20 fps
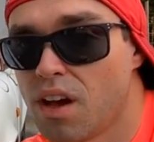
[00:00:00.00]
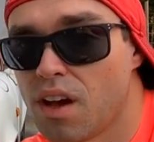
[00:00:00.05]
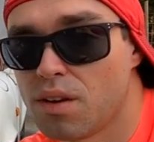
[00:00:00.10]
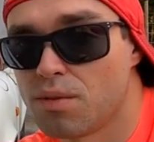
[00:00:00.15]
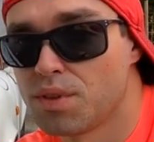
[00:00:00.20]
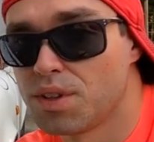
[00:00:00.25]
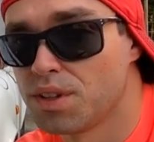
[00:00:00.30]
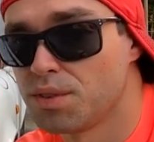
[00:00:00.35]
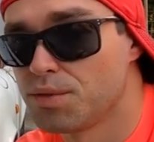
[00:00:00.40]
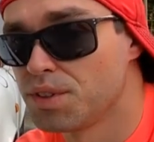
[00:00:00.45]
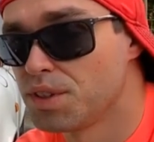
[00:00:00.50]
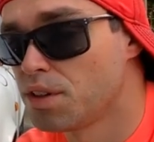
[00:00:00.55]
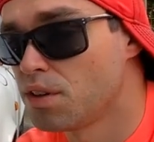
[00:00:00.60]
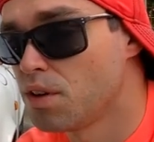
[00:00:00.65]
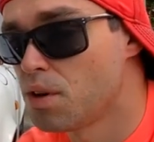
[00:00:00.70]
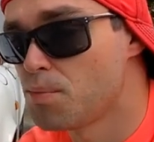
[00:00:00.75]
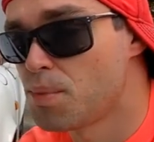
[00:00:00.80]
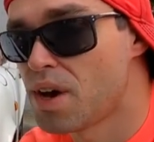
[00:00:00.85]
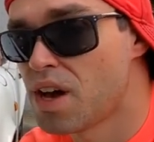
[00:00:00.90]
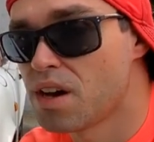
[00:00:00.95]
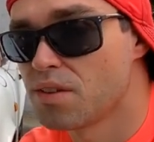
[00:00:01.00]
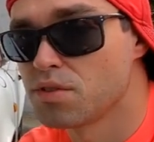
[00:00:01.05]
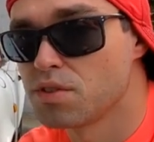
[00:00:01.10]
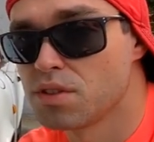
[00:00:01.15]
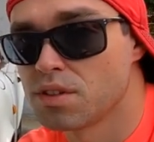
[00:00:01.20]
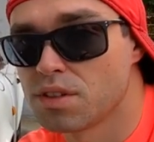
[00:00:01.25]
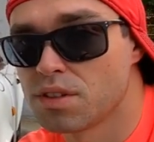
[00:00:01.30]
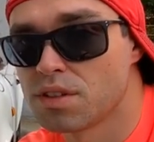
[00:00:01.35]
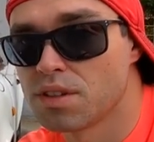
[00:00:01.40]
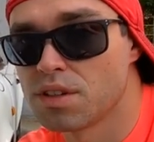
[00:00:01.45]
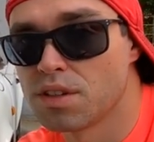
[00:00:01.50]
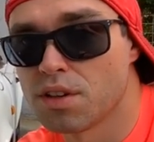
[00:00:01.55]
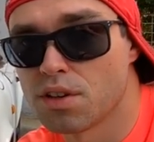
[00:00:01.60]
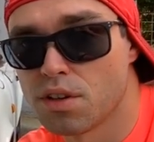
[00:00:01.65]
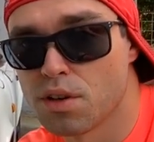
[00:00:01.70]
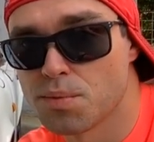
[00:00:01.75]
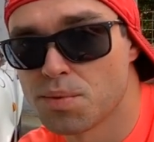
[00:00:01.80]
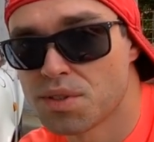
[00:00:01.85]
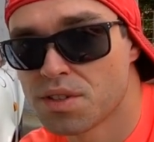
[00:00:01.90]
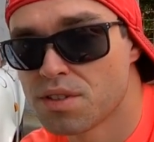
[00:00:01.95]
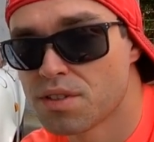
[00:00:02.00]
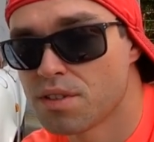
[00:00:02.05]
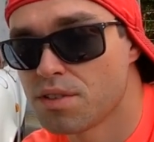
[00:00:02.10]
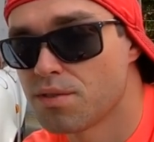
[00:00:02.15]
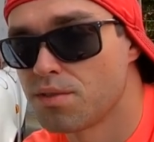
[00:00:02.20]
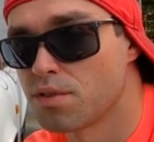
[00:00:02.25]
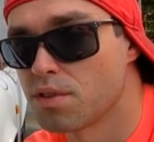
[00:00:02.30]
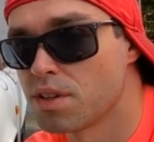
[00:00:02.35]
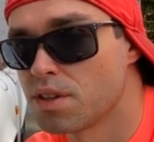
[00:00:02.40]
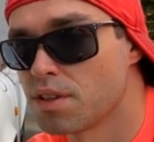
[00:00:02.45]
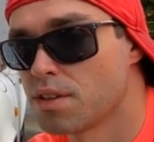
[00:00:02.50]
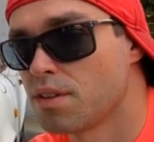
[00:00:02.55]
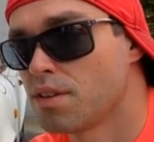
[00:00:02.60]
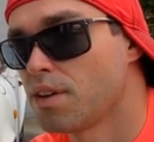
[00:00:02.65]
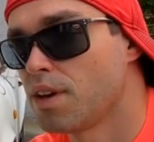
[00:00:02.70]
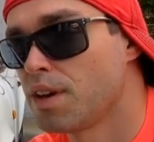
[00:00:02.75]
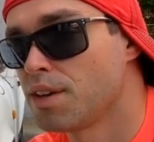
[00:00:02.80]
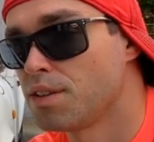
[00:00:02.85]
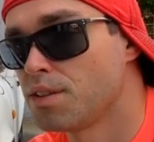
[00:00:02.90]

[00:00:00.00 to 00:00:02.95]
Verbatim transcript: I really, really hope I have good hopes for it. I